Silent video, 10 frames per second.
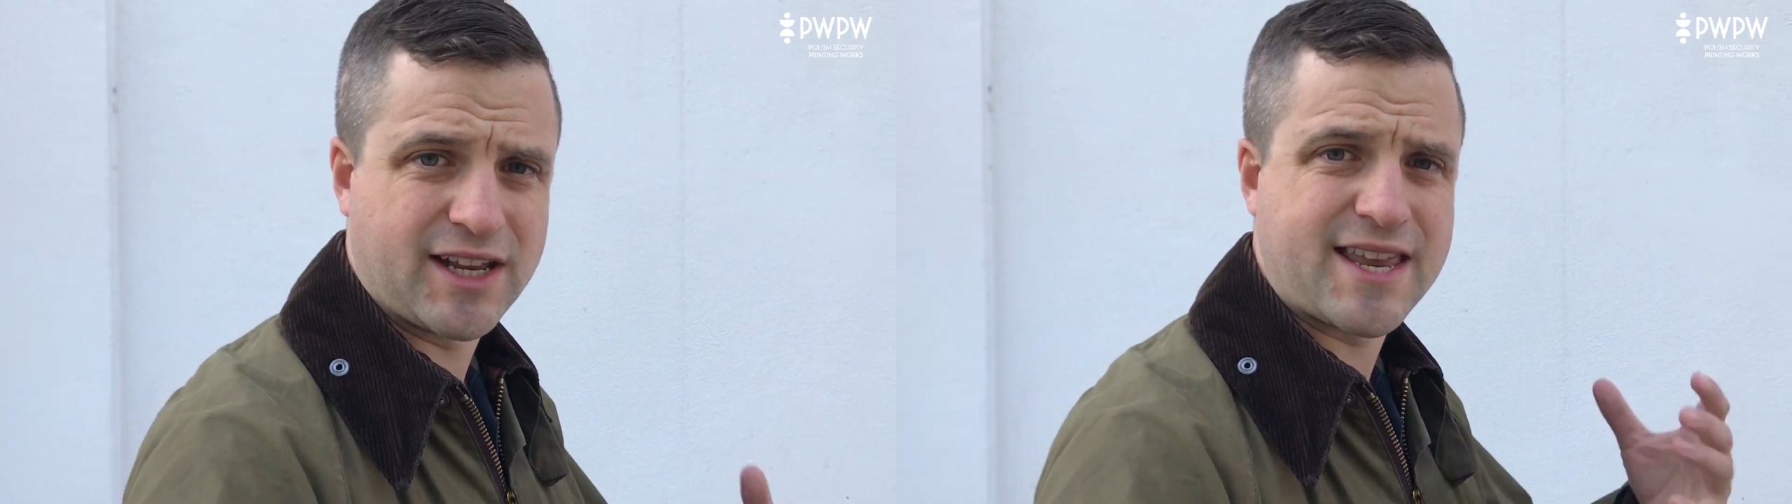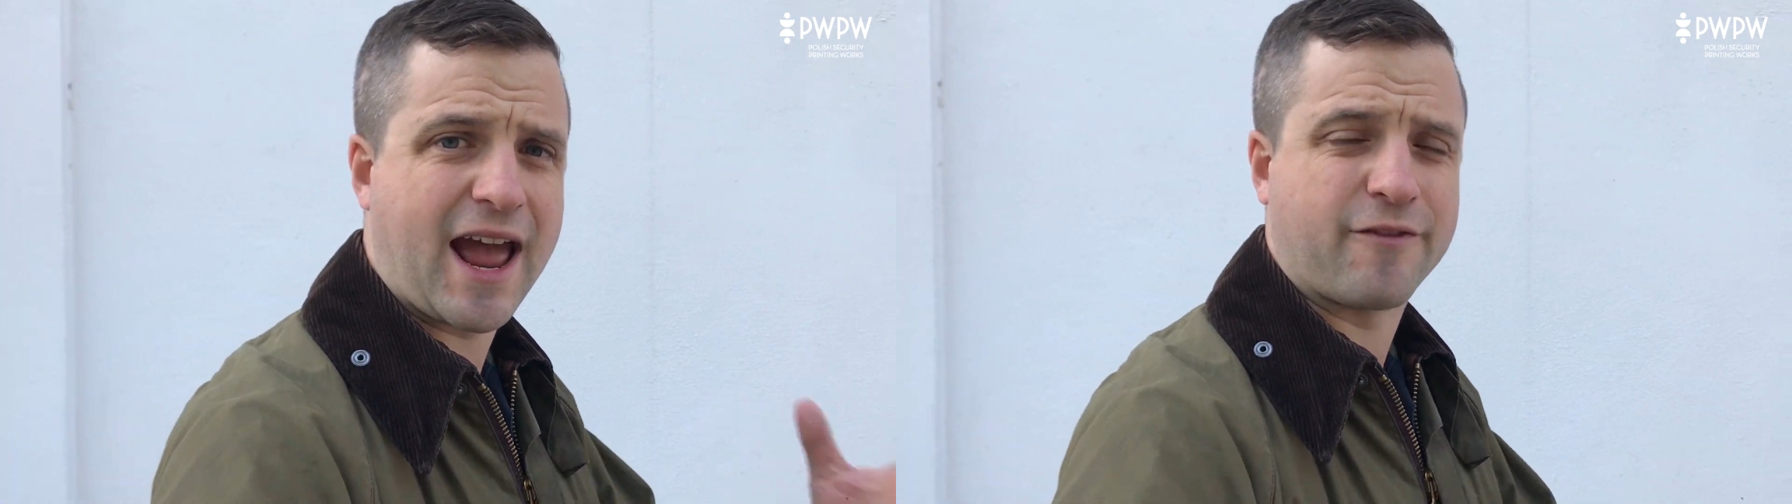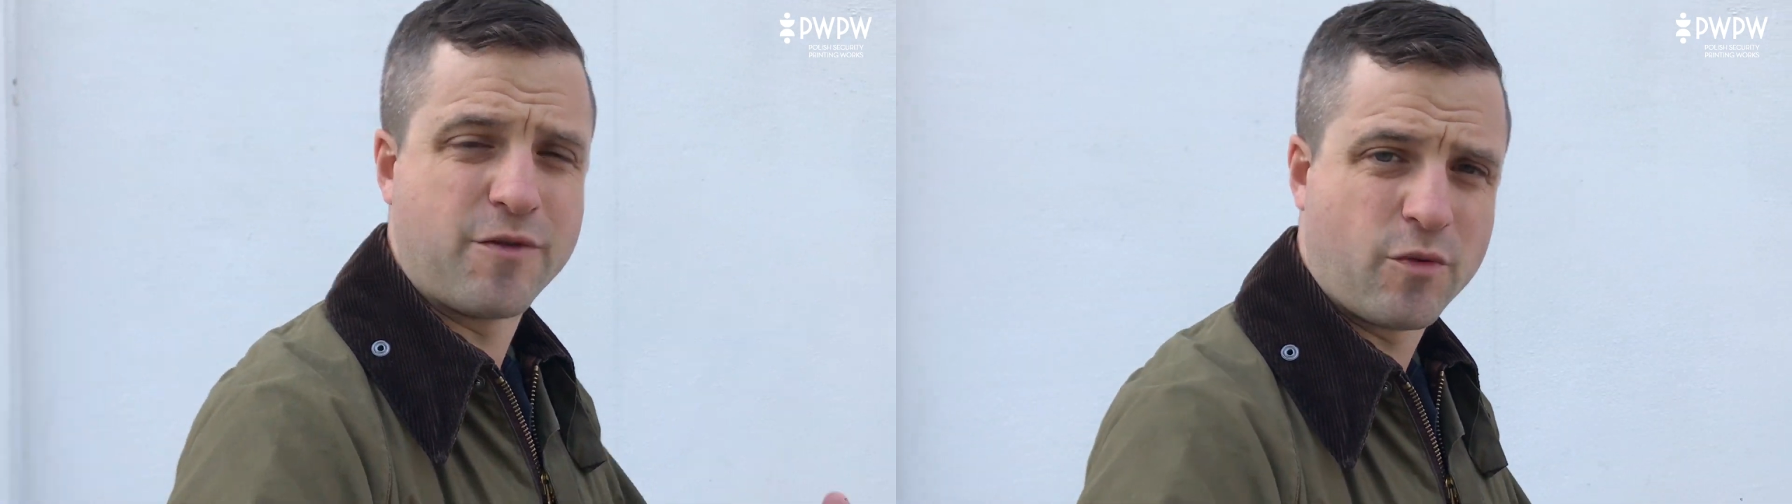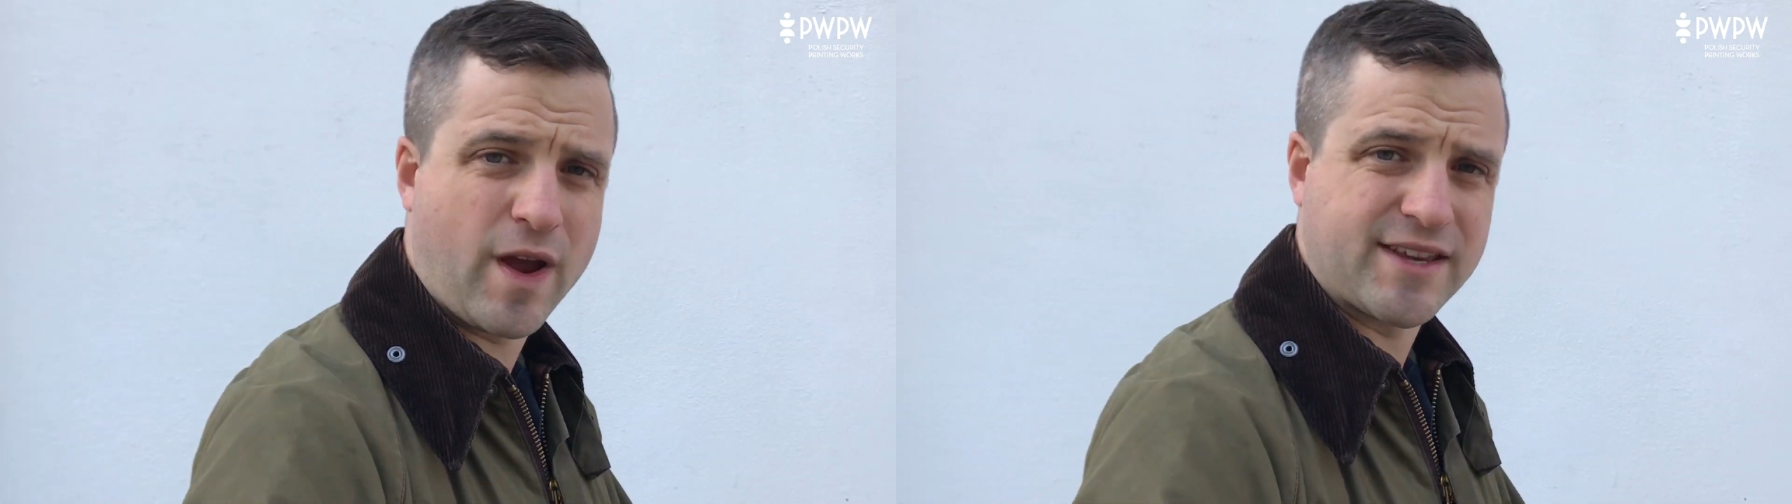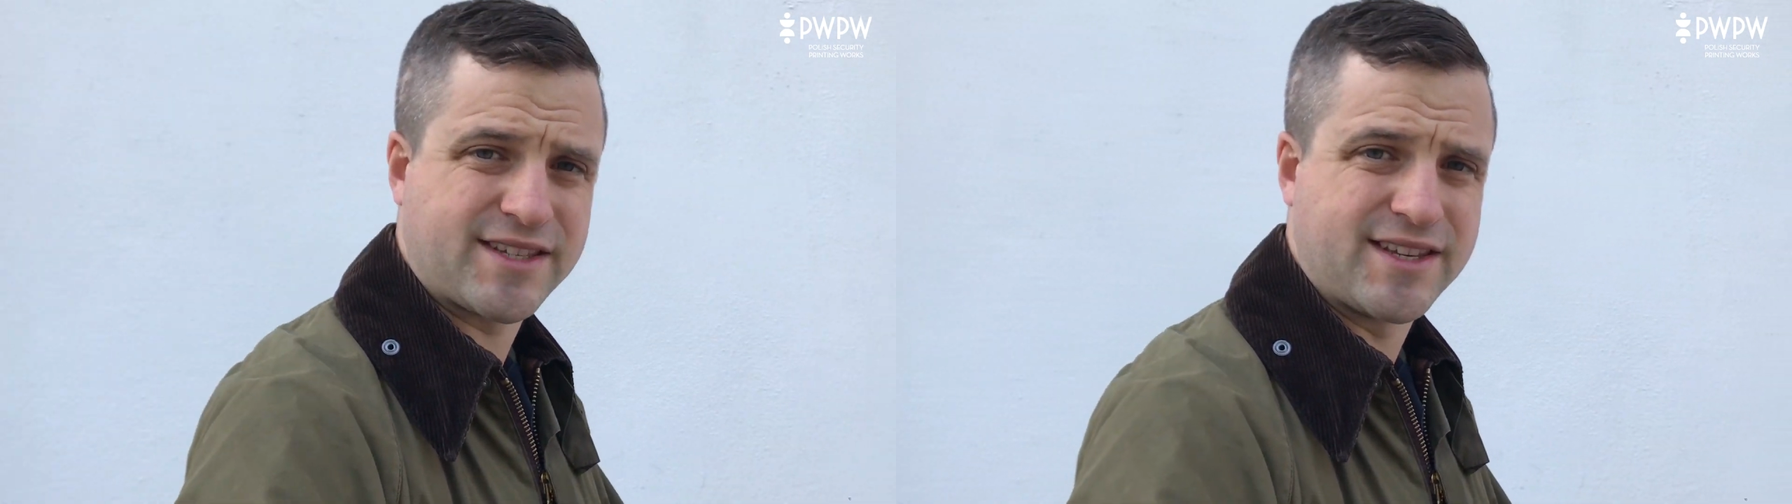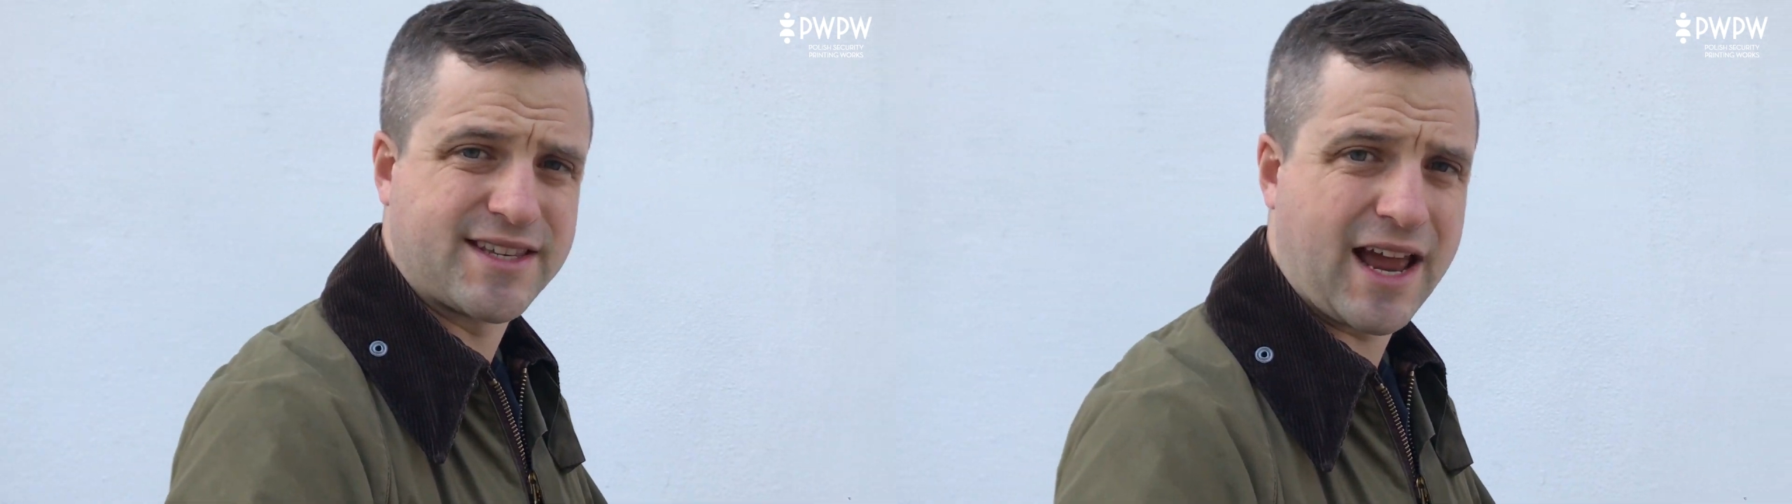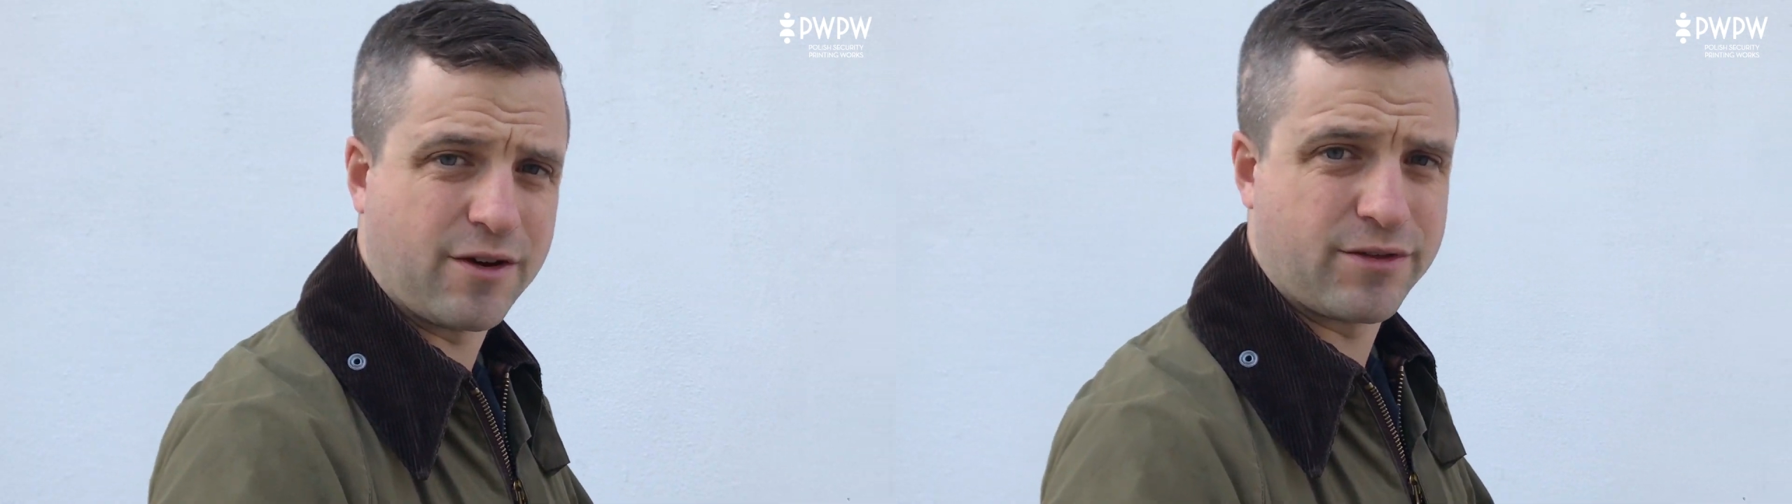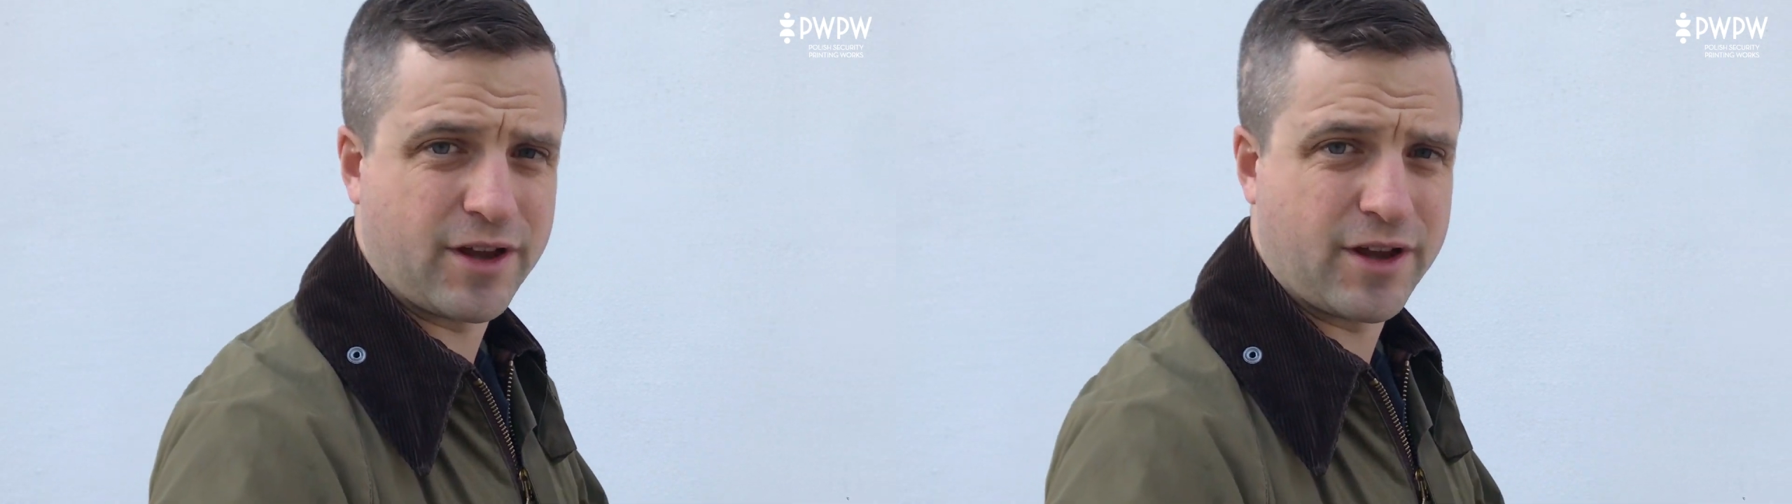attack from the west and south,